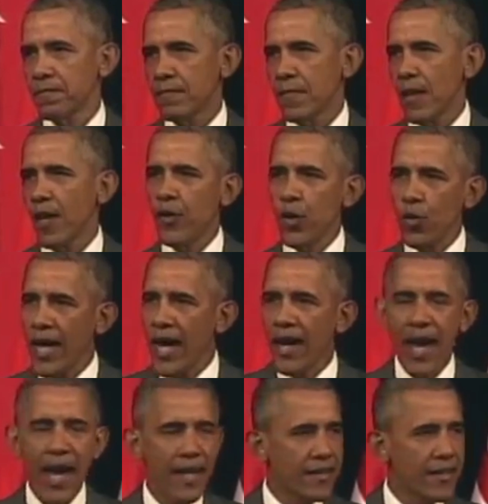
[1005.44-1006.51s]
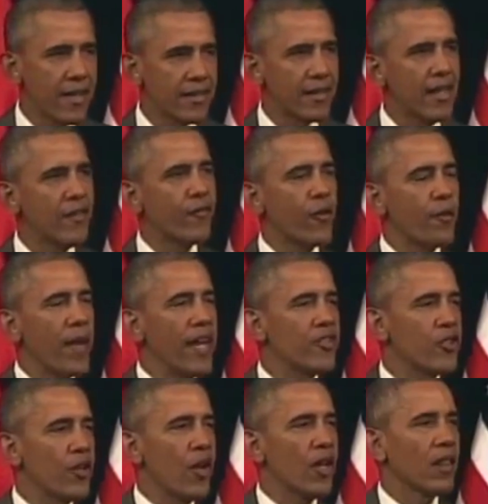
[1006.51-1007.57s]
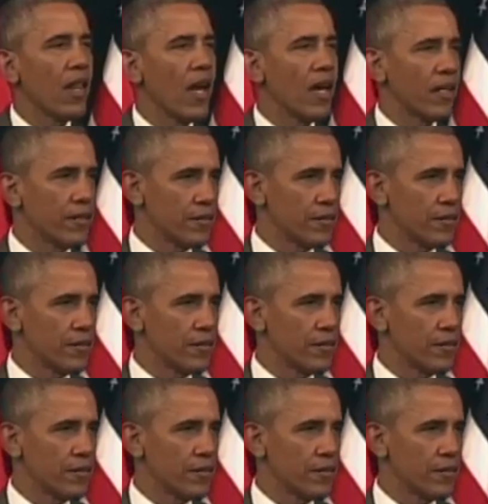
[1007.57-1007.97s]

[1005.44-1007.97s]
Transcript: If you can't access information online,